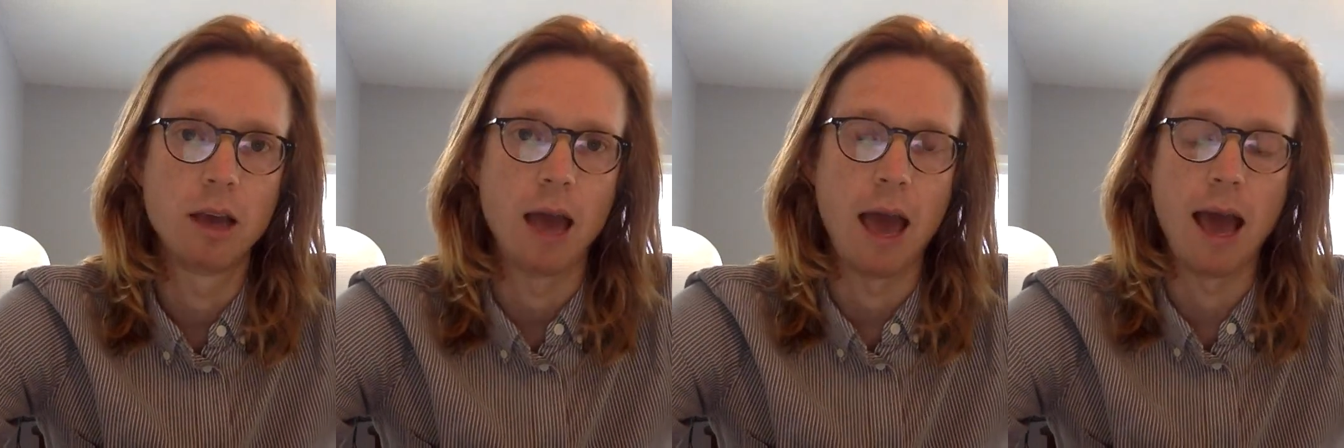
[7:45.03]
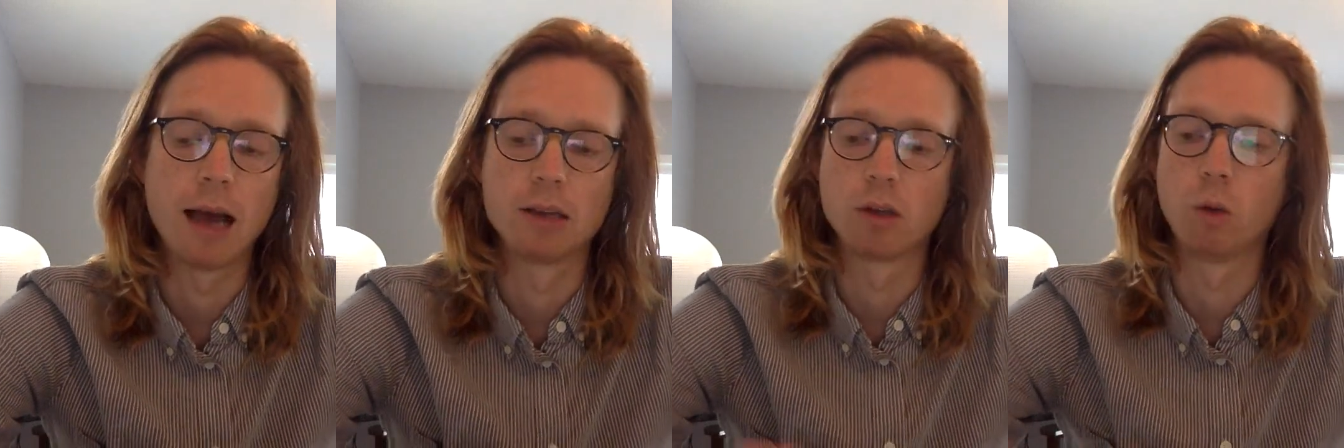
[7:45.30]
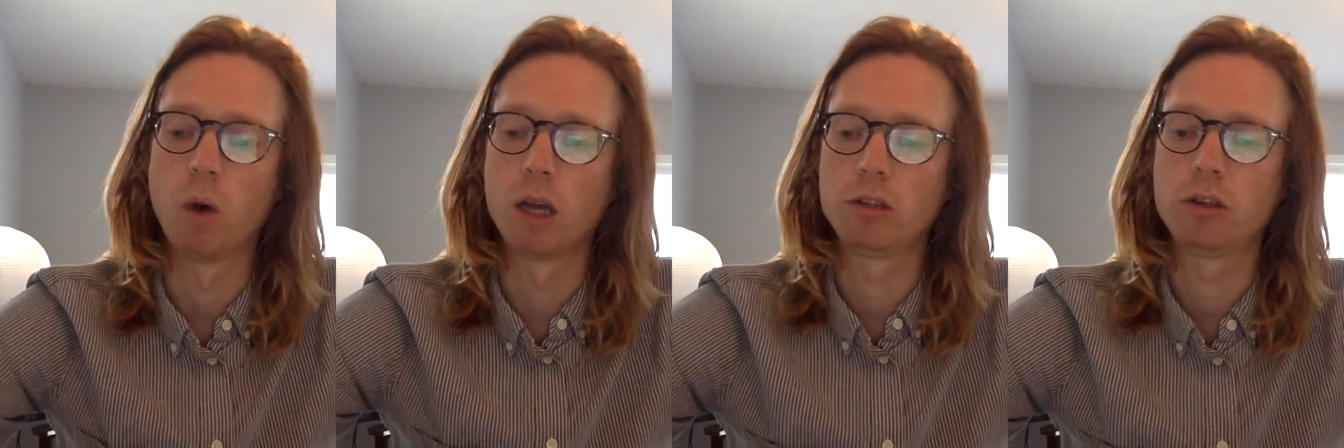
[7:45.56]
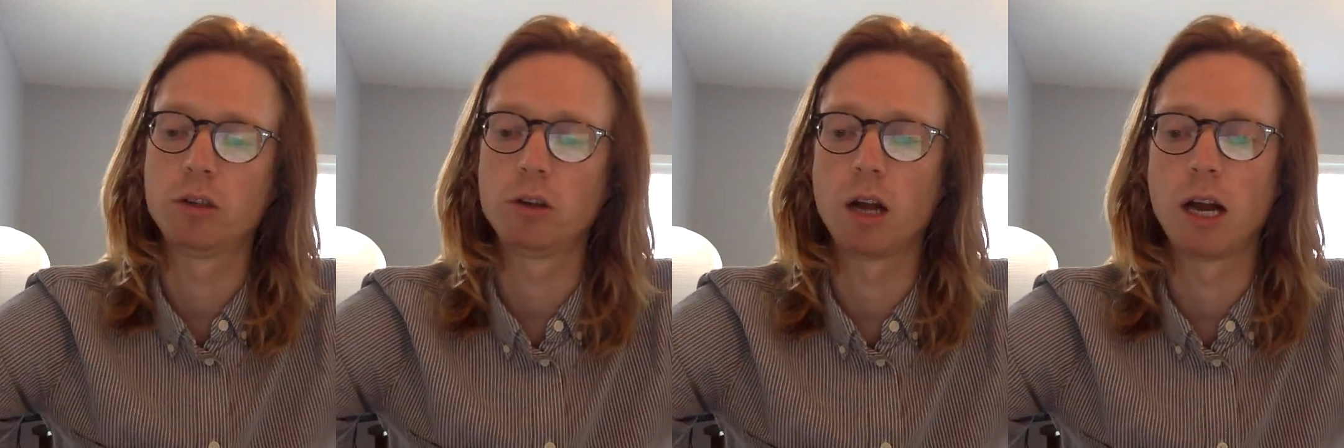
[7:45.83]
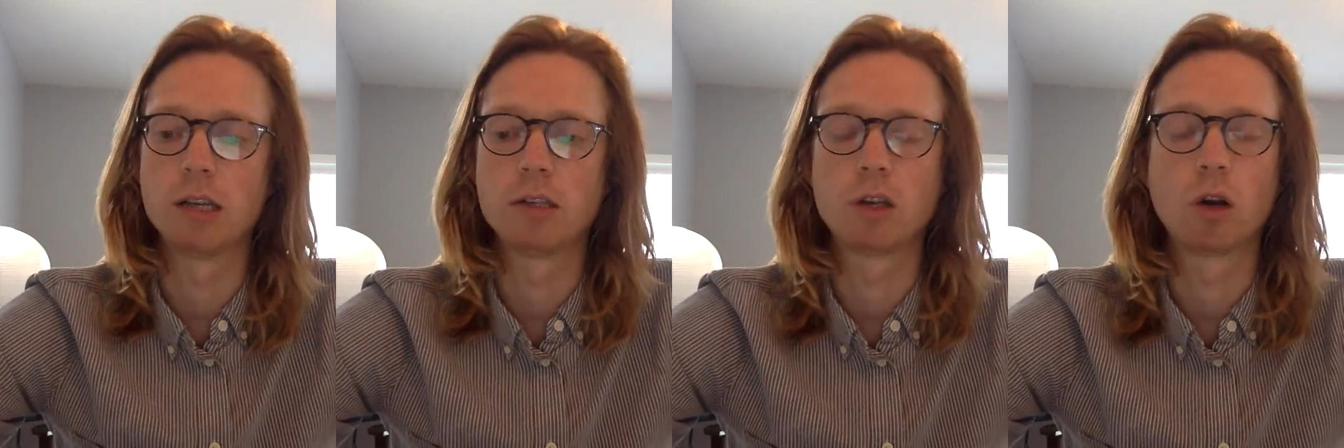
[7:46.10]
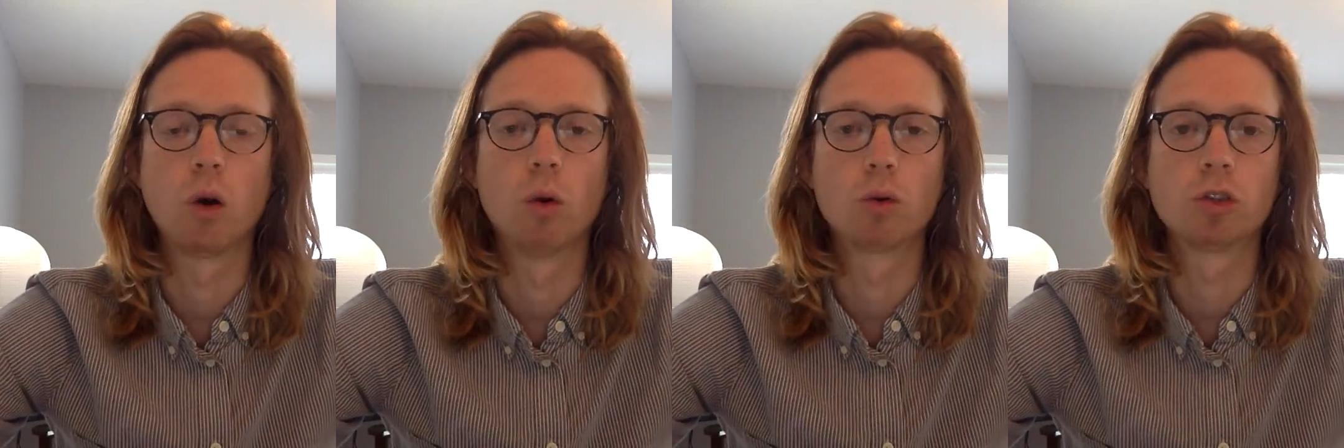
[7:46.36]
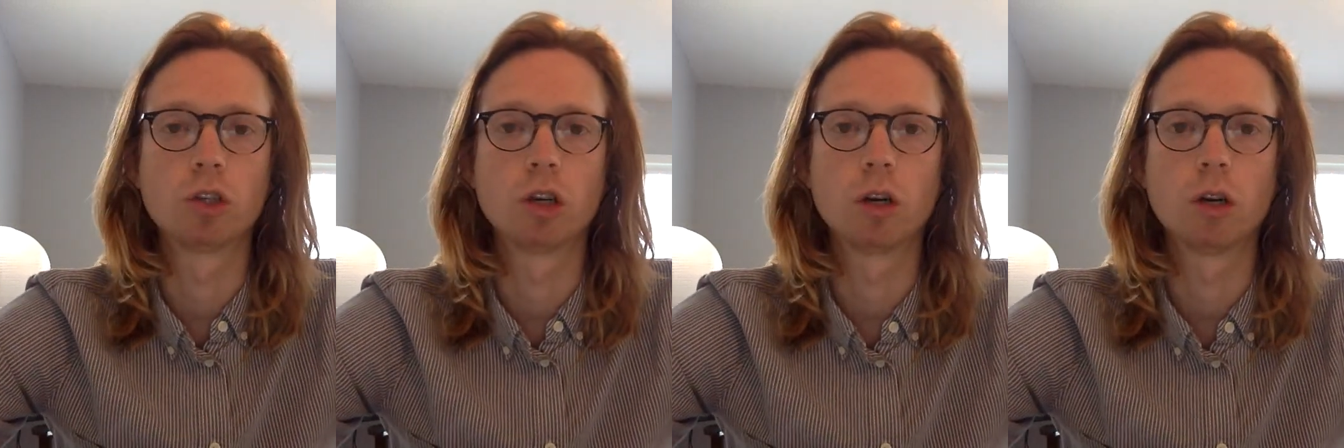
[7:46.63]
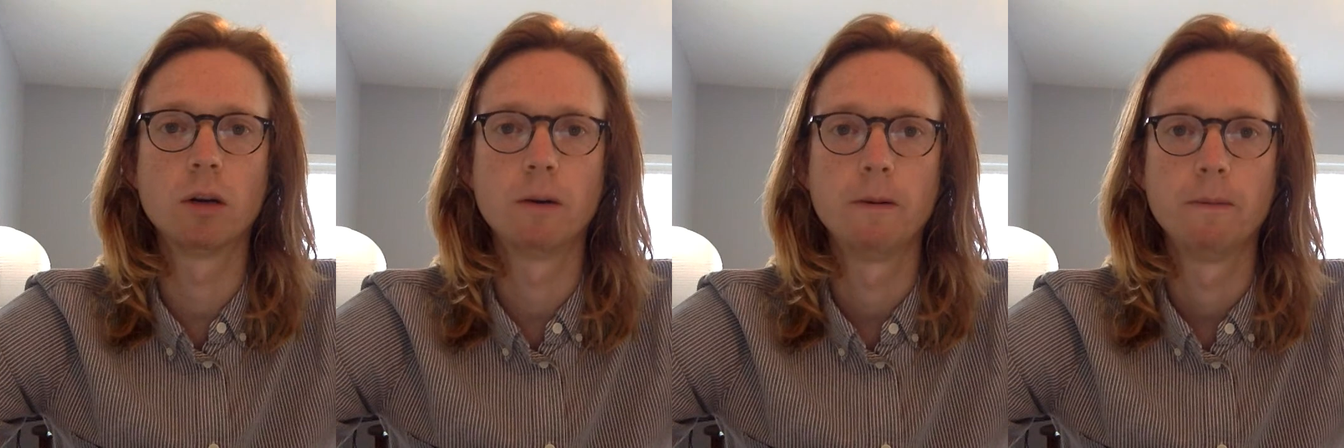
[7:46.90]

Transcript: as a westernized culture